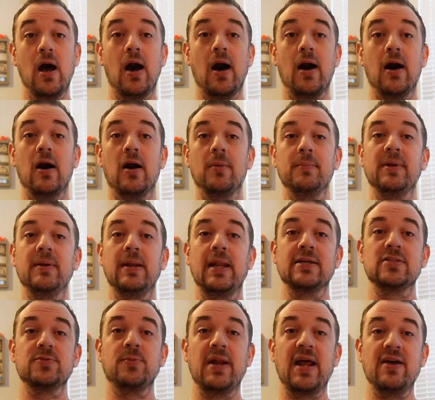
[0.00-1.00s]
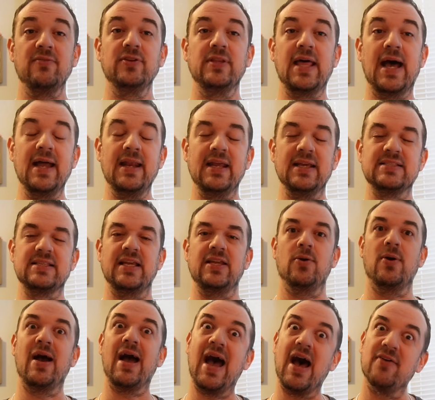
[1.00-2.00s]
Um, next one after that is that you
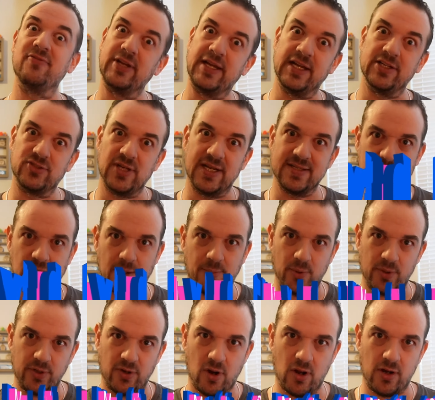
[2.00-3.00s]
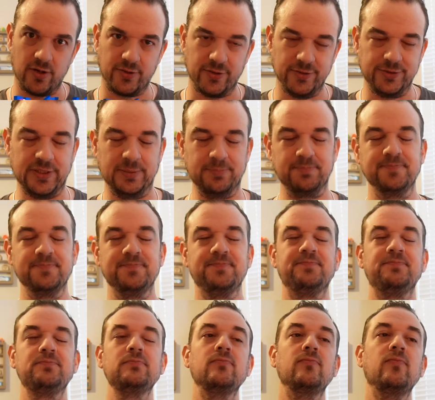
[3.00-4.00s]
have to get dressed up when you're on a cruise ship.
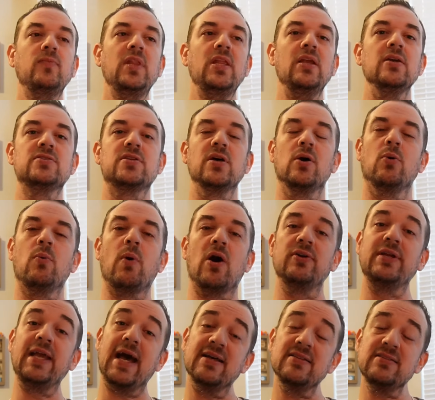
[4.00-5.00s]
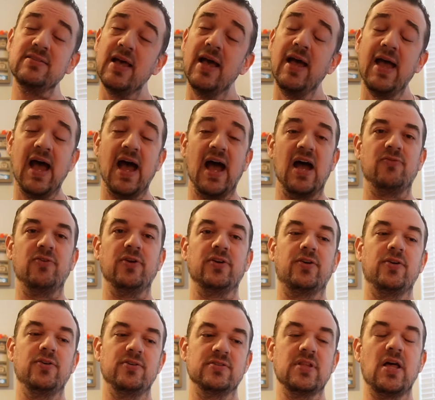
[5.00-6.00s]
So while yes, every
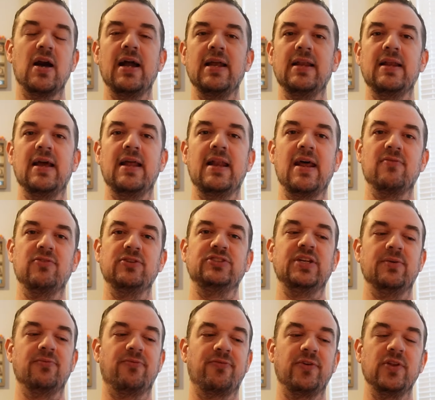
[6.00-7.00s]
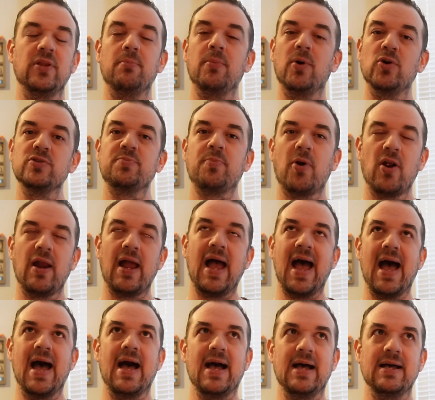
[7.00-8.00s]
cruise line and every ship for the most part
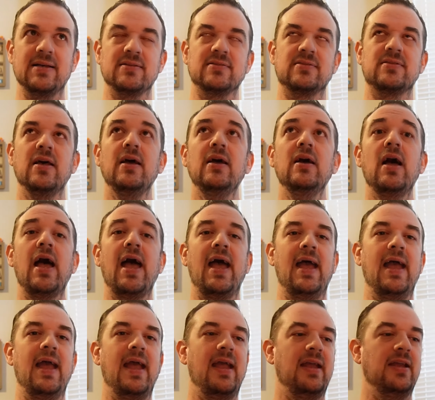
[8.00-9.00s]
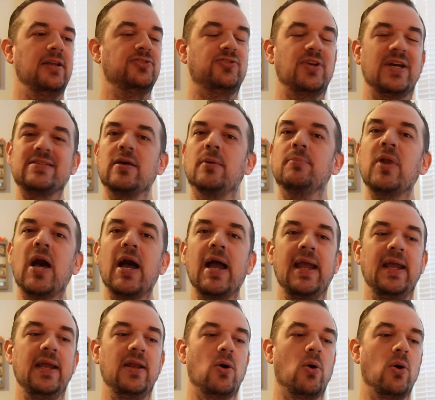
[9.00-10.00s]
has a dress up
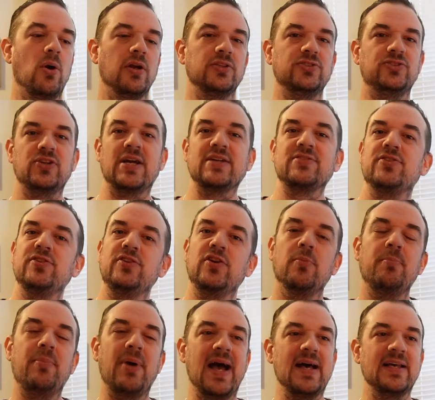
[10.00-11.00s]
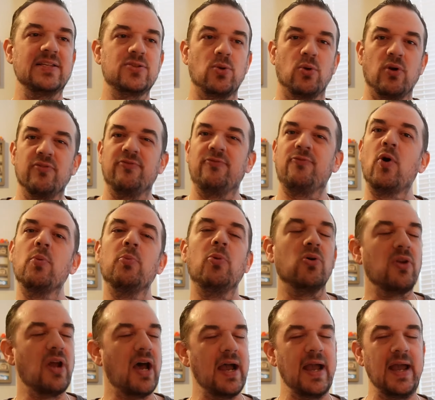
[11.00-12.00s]
night or a dress in your best or a
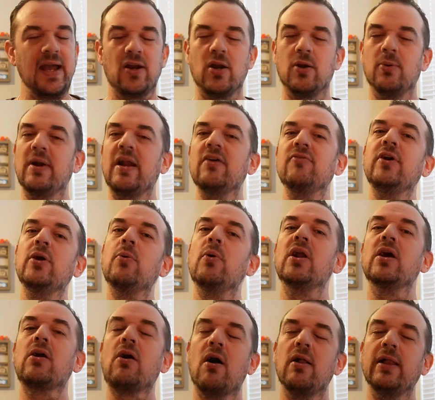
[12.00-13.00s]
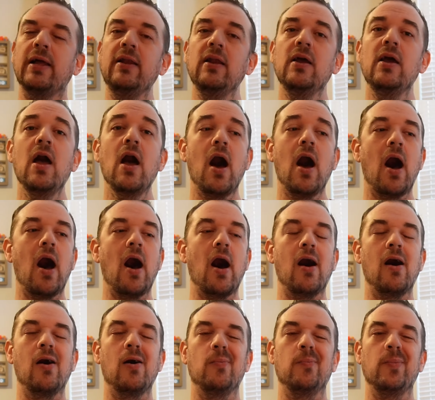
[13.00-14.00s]
formal night or whatever you want to call it,
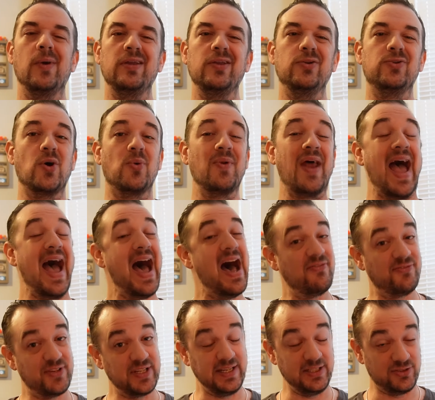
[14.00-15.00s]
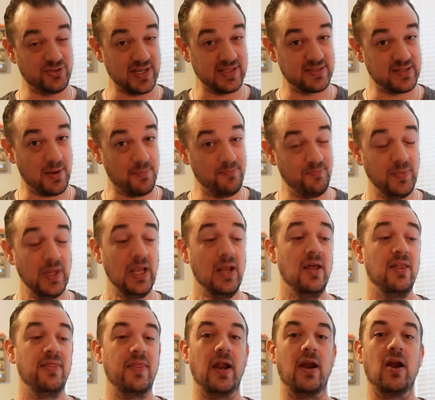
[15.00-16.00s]
um, you don't have to get dressed up.
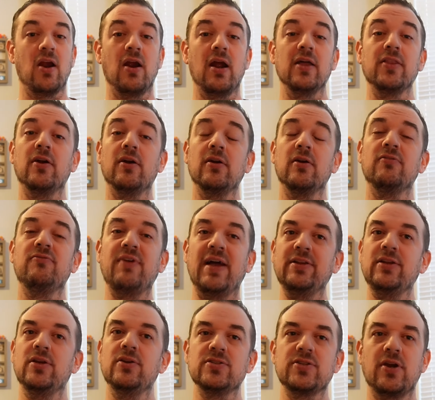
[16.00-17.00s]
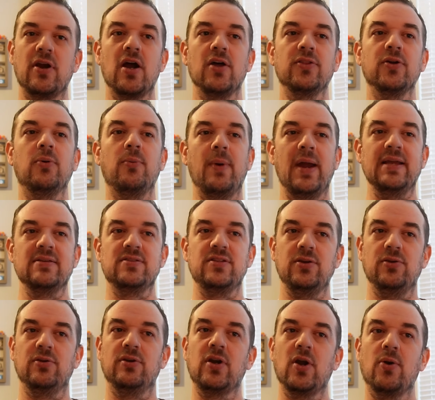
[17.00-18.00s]
There are other venues or other ways that
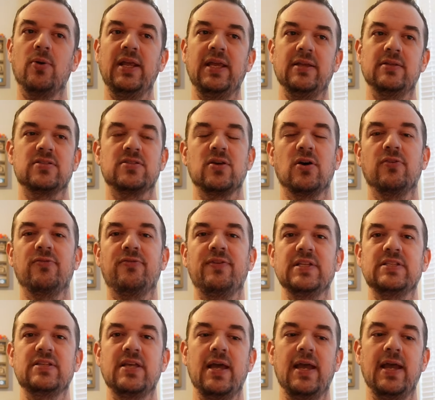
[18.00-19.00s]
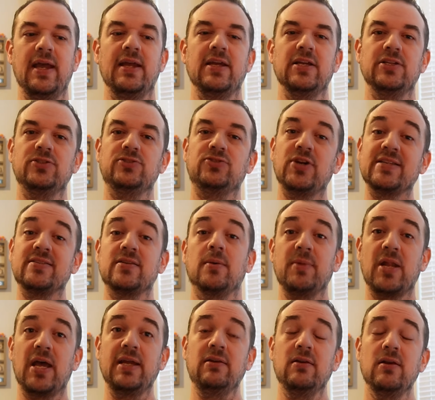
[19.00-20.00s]
you can go and eat. So if it's a dress-up
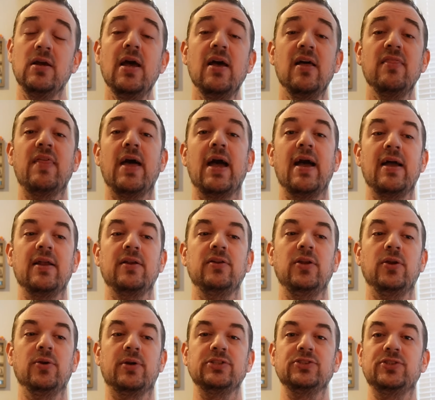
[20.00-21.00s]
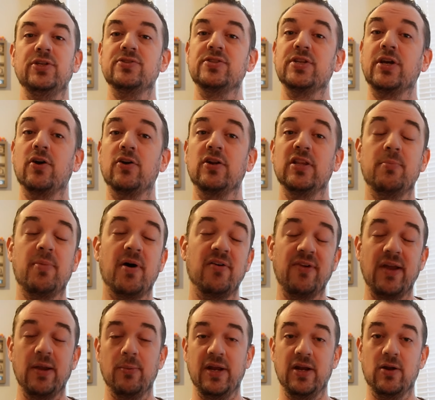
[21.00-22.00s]
night, then you can choose to go to the
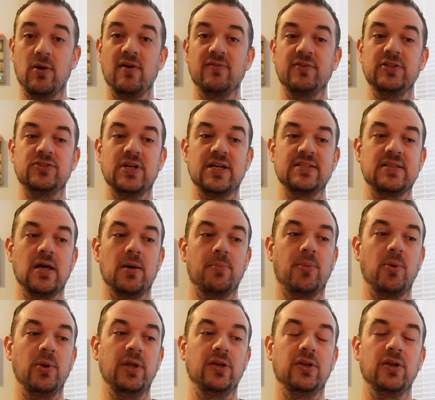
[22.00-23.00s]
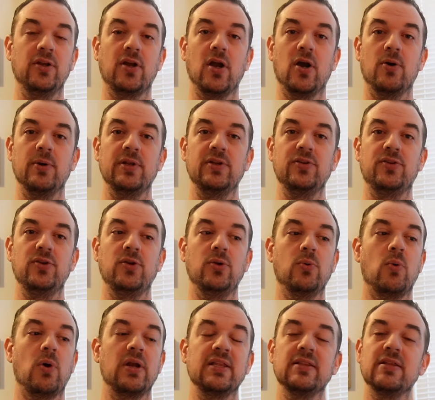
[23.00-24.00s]
buffet where you don't have to dress up, or you can go and do
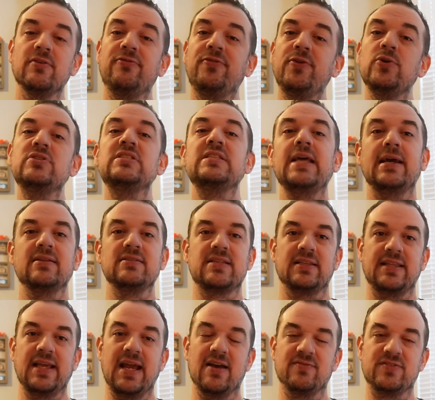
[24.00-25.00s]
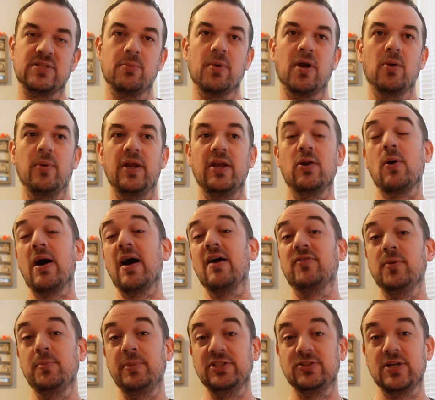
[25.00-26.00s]
one of the food stands that they have somewhere where you don't have
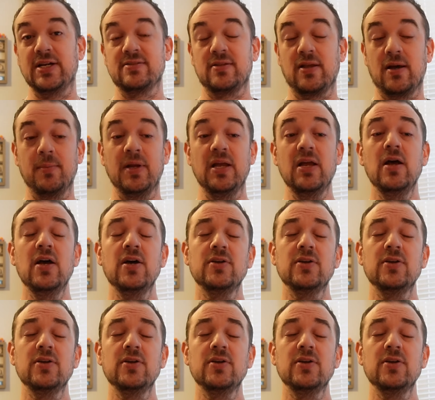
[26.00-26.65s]
to be dressed up.